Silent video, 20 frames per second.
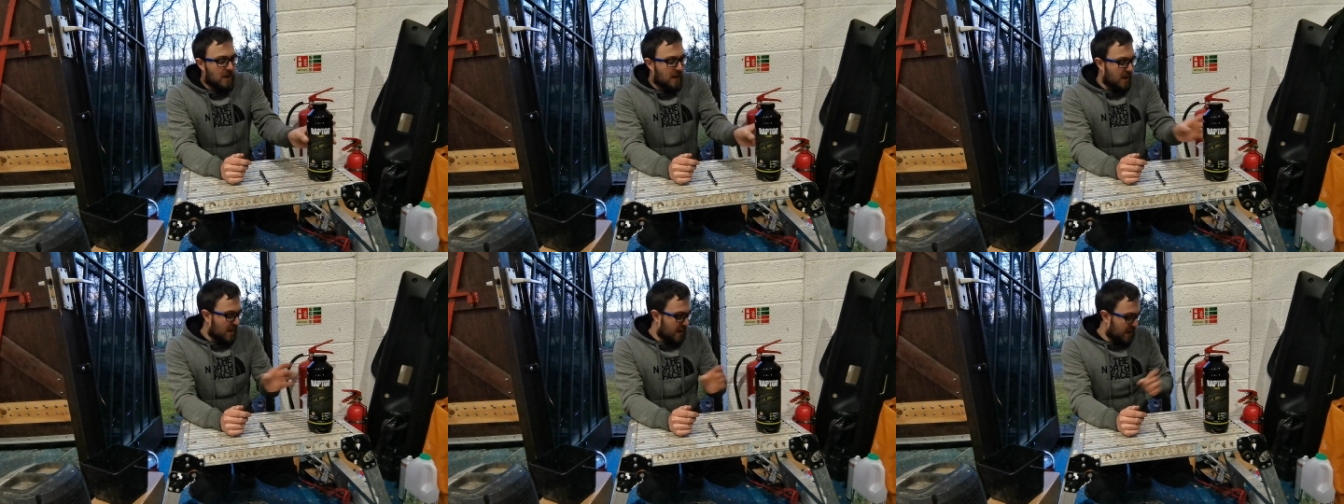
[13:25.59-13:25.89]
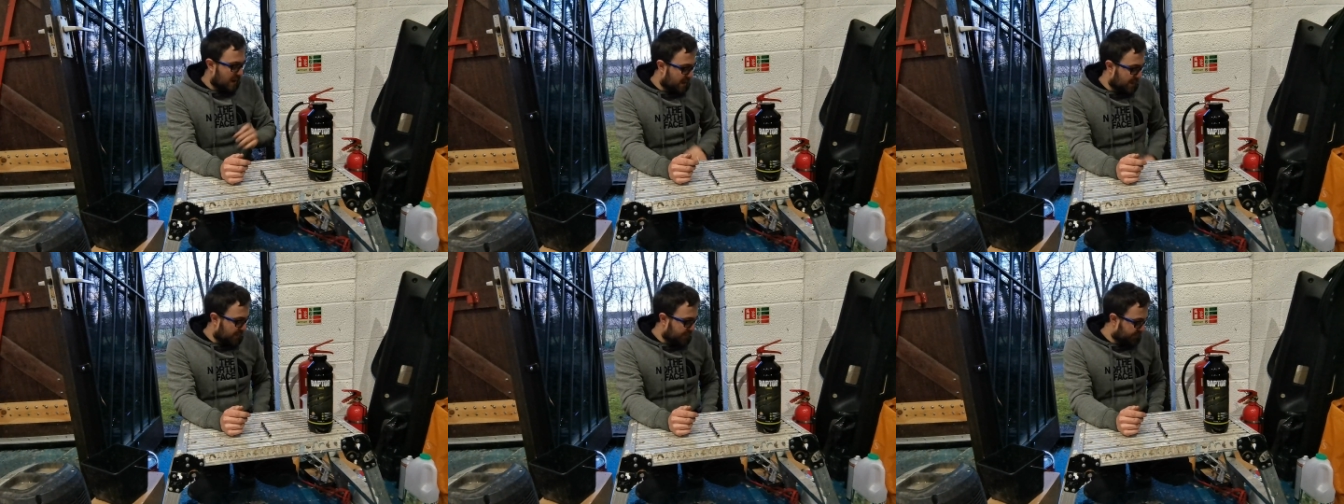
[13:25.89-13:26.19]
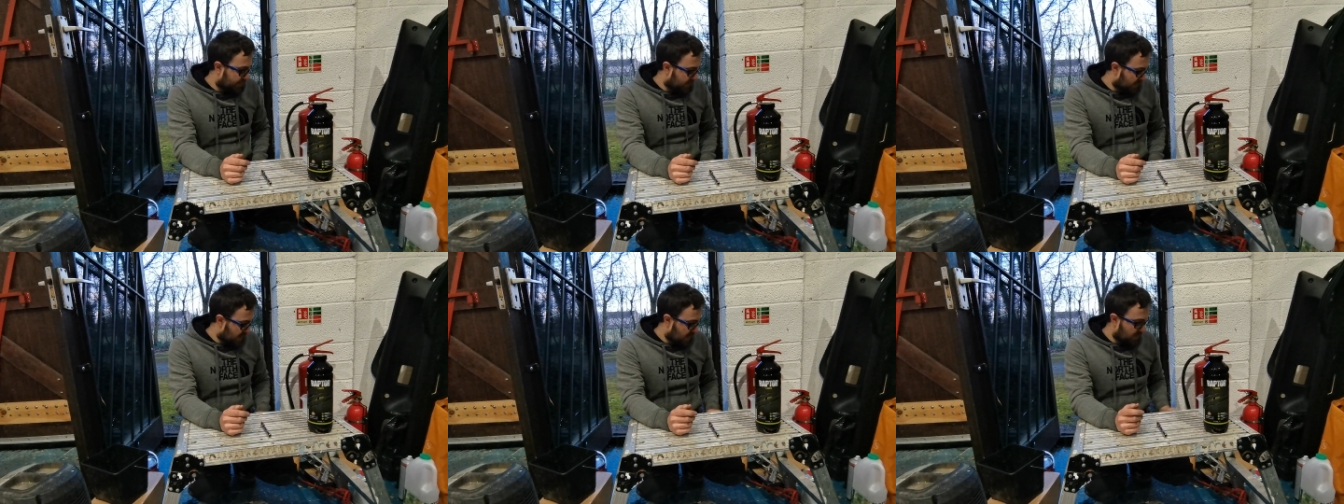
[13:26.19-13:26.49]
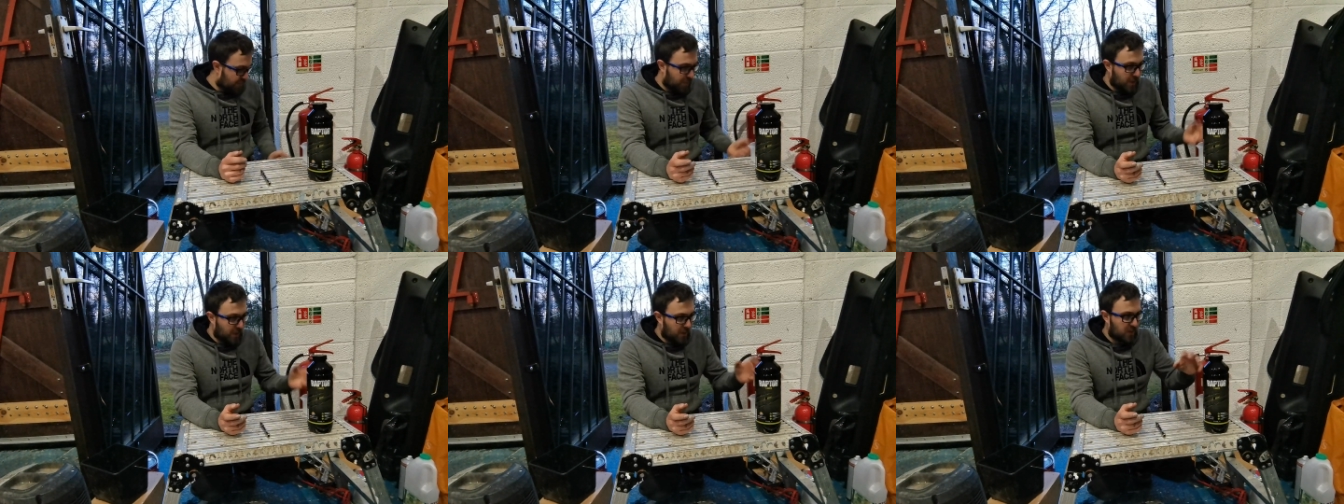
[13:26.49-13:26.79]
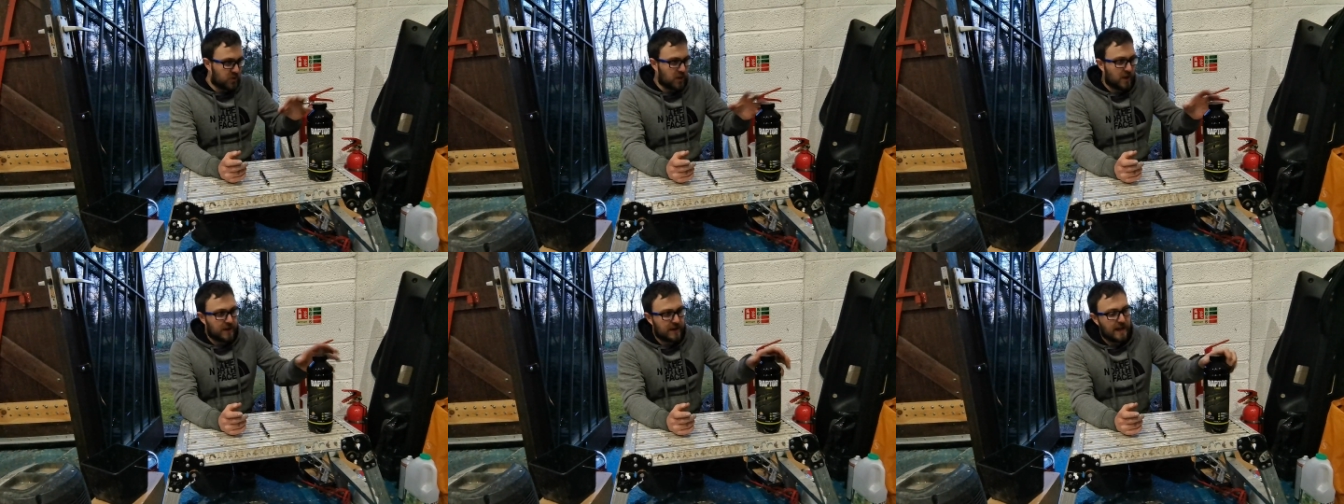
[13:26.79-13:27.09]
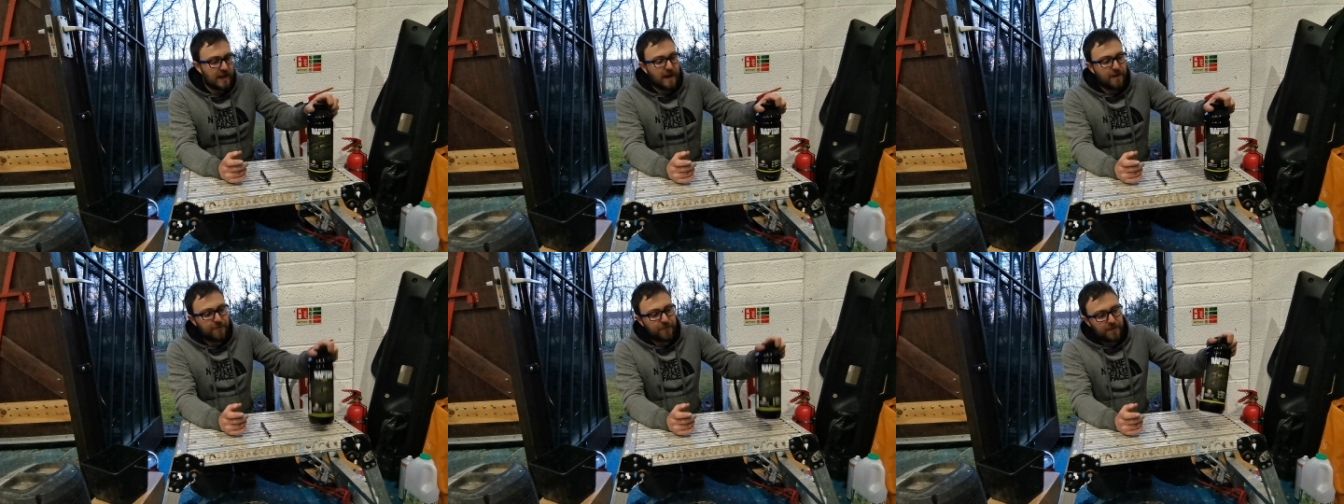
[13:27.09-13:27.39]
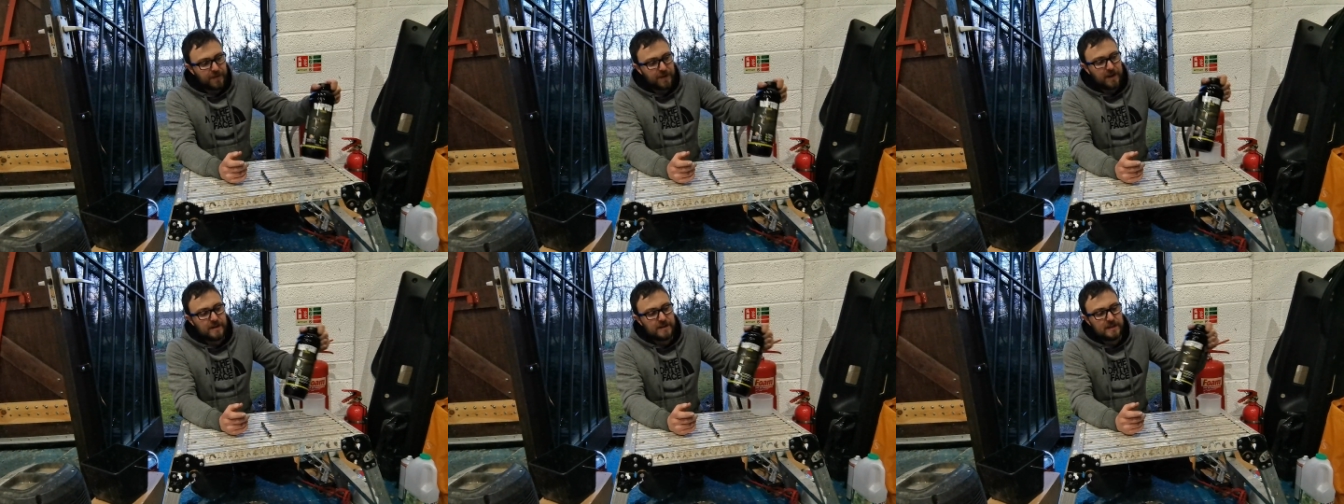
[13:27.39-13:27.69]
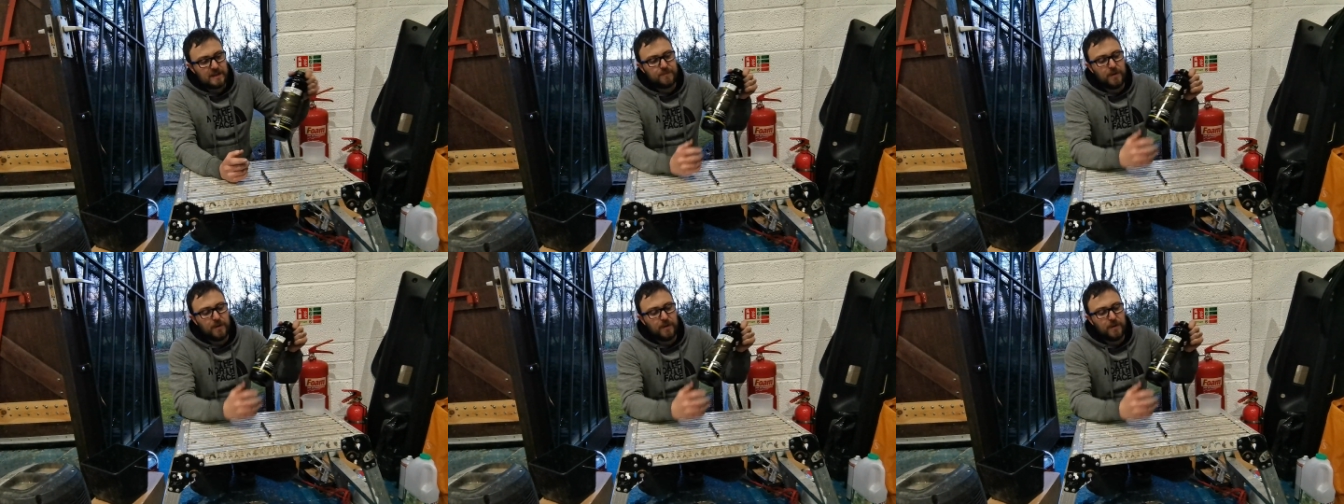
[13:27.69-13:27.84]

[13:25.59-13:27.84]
tried to get everything into